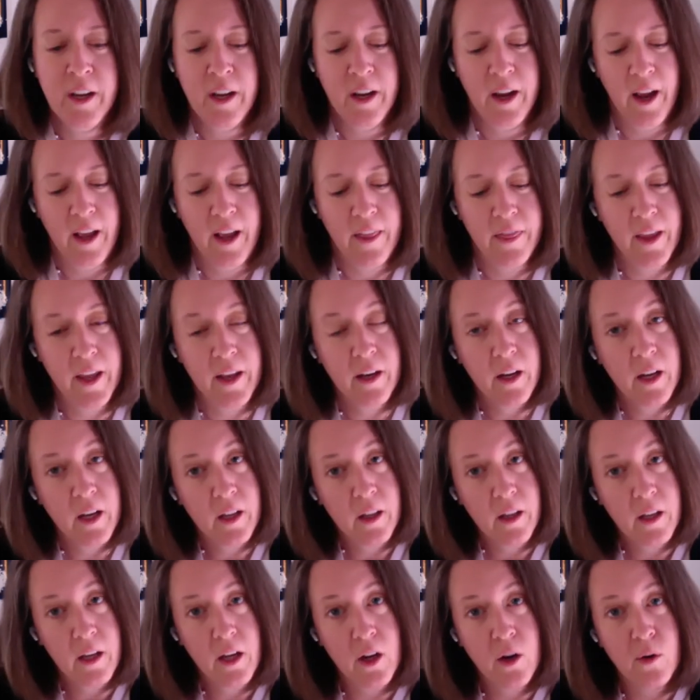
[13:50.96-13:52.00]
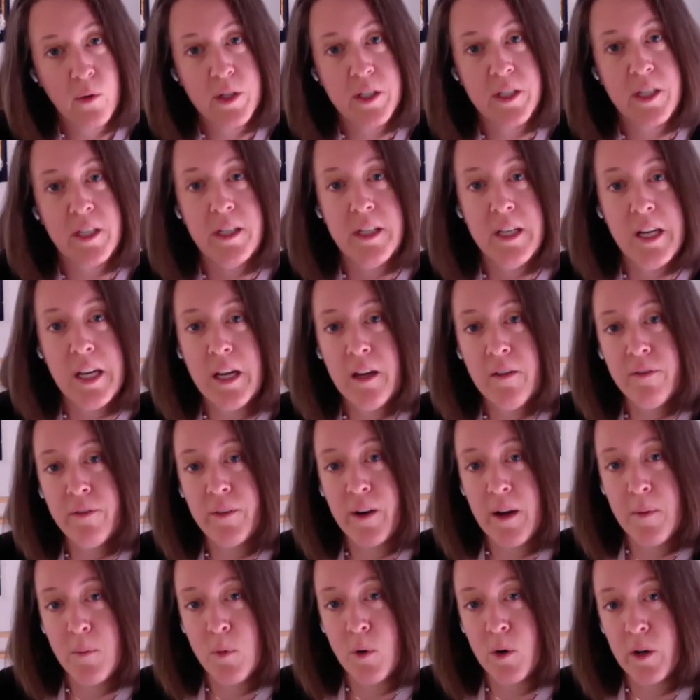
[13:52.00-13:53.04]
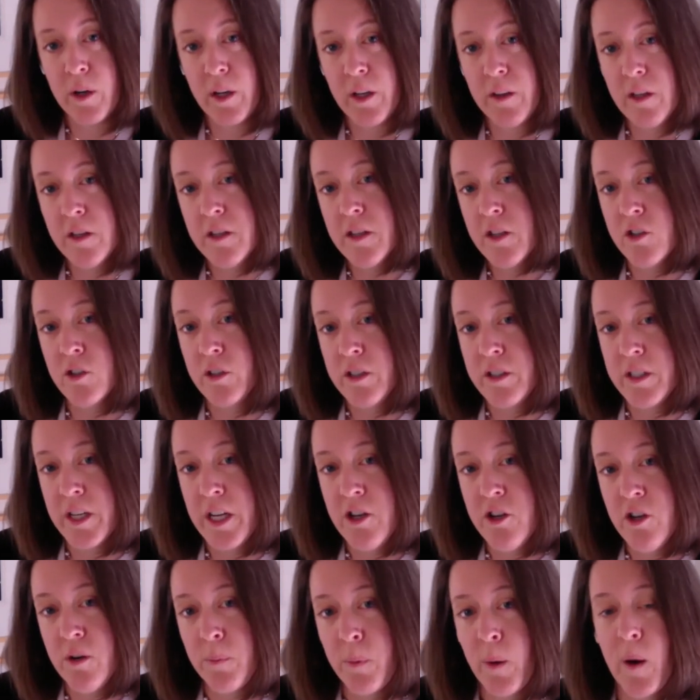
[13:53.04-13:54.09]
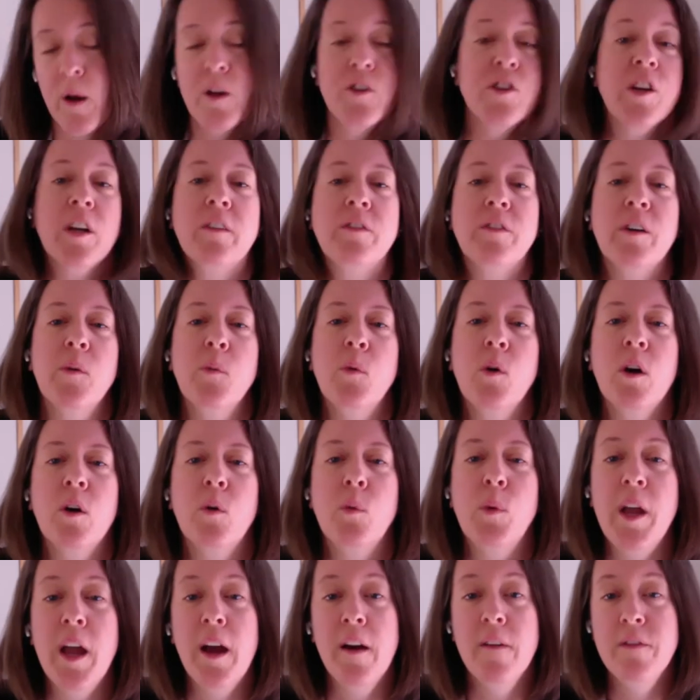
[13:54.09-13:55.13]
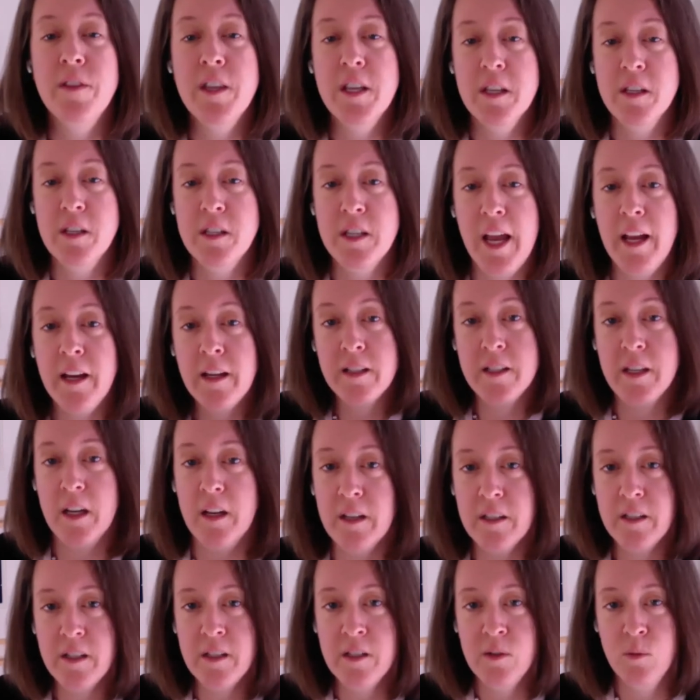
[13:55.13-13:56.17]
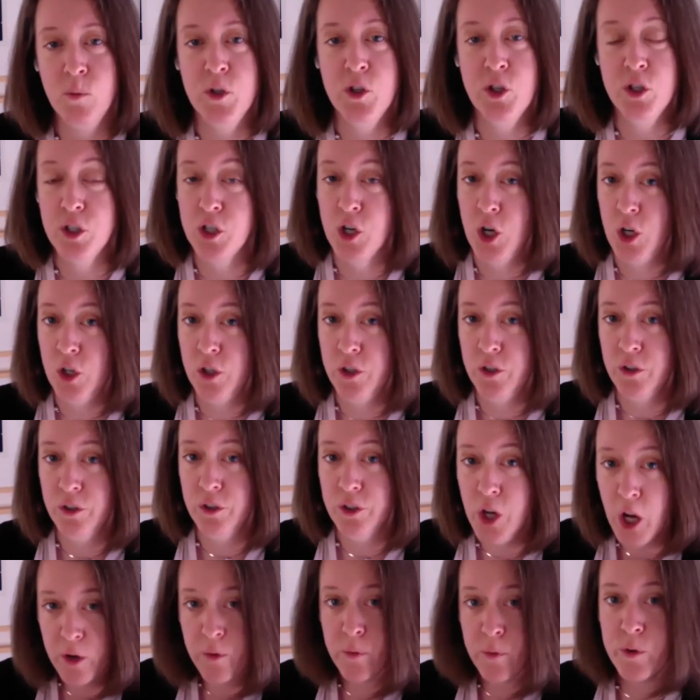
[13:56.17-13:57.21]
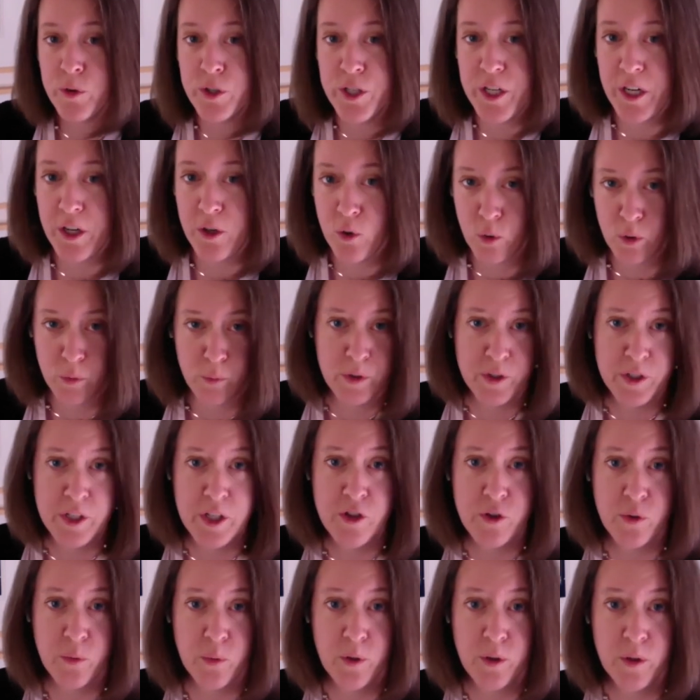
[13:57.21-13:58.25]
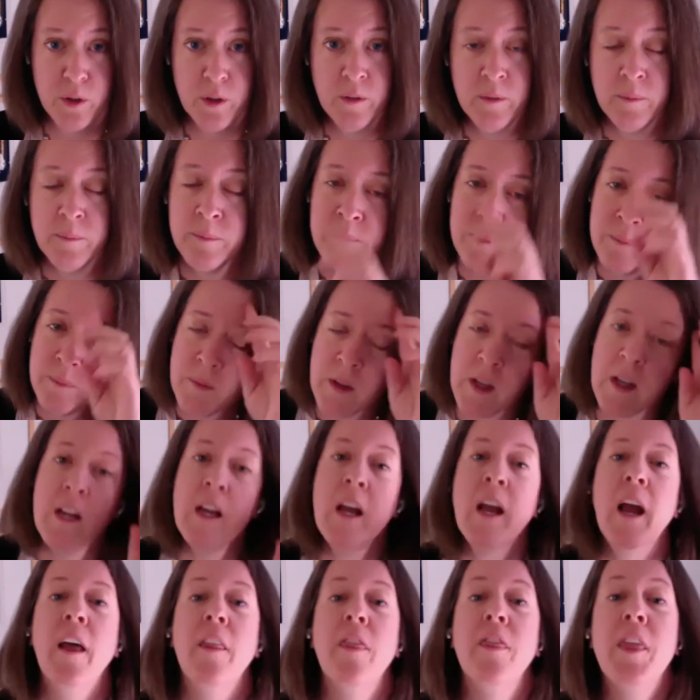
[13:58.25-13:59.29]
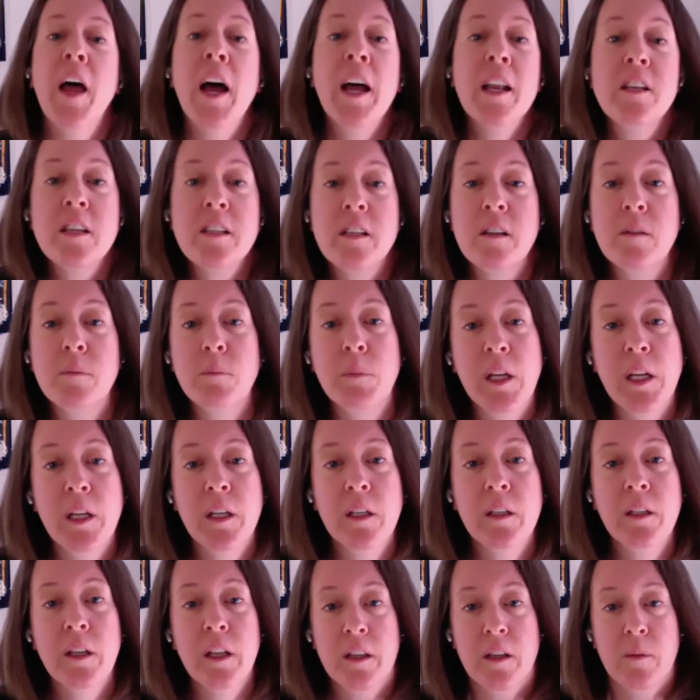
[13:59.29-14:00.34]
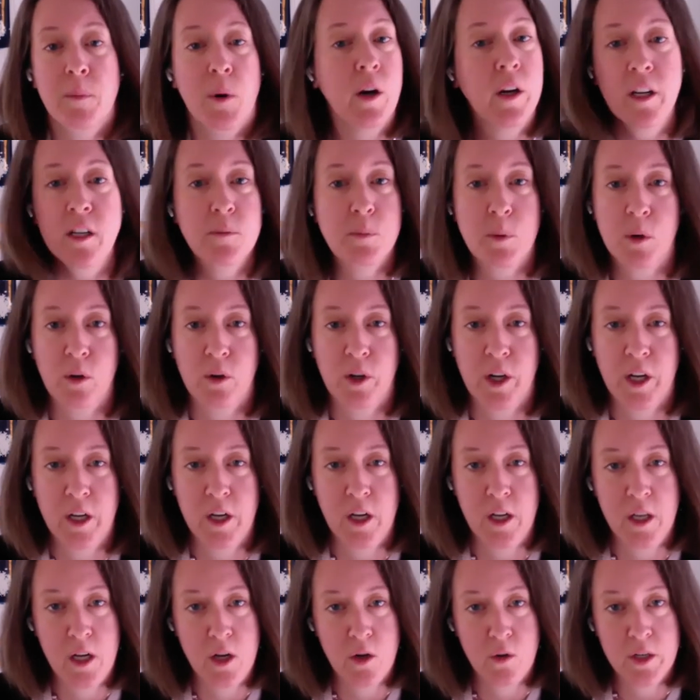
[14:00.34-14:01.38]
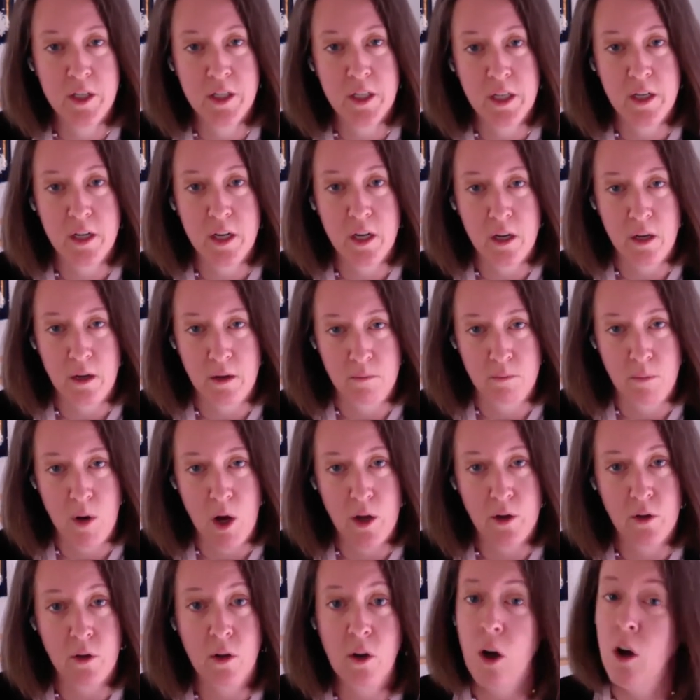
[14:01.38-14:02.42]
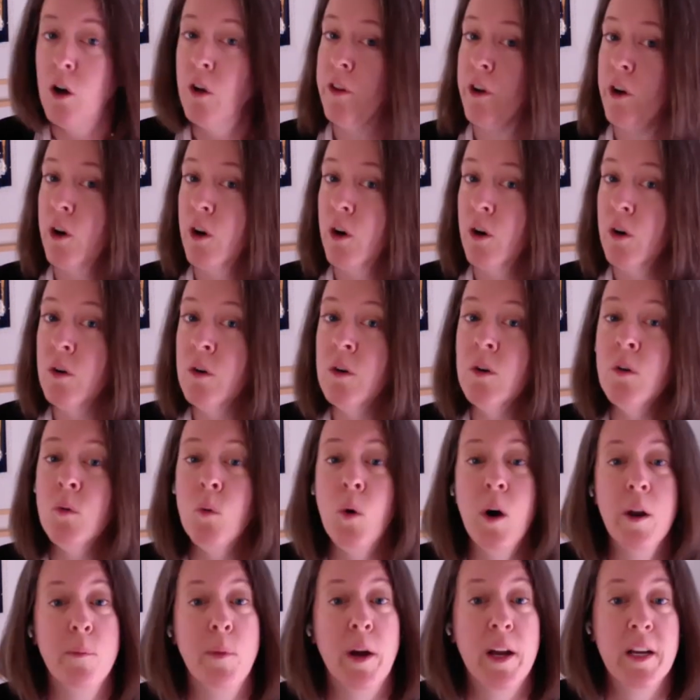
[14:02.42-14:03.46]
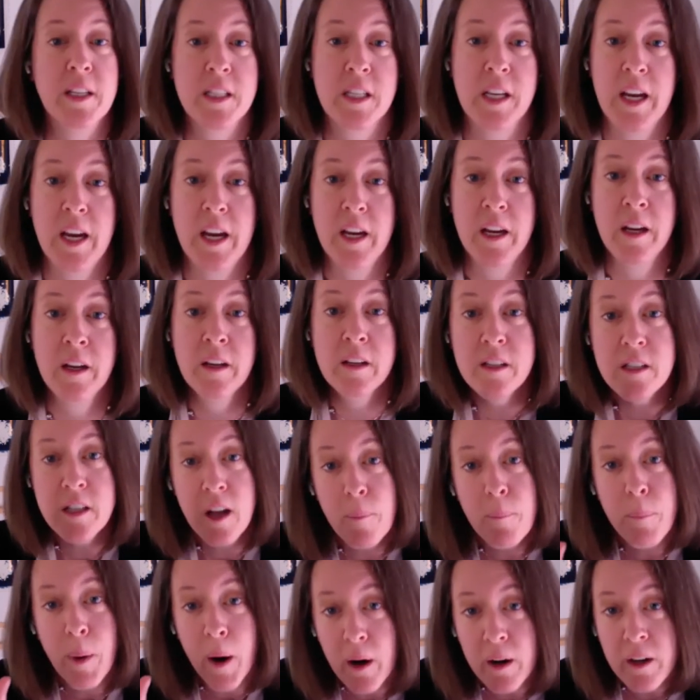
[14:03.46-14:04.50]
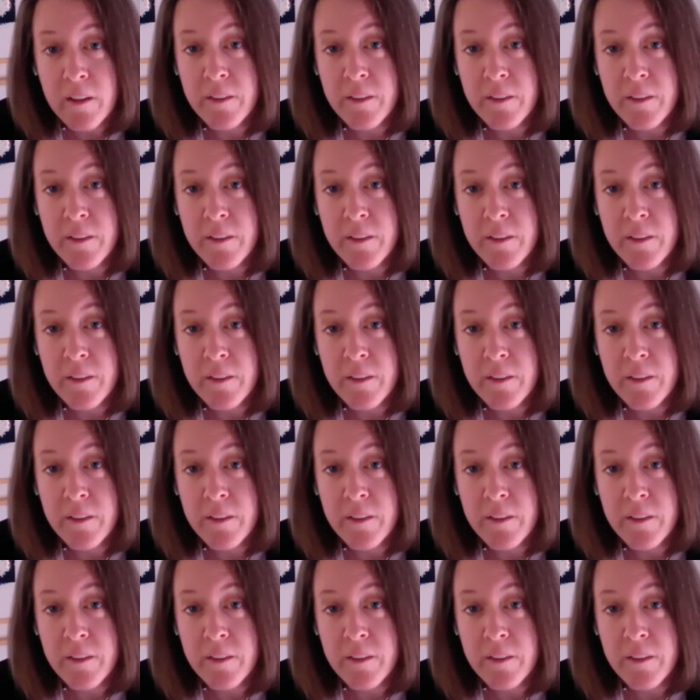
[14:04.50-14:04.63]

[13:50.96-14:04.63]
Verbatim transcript: And then in the OECD framework, in the digitalization project framework, we have this excess, which is called non routine or residual. And that doesn't mean that the market's broken in the OECD model, although one might say some part of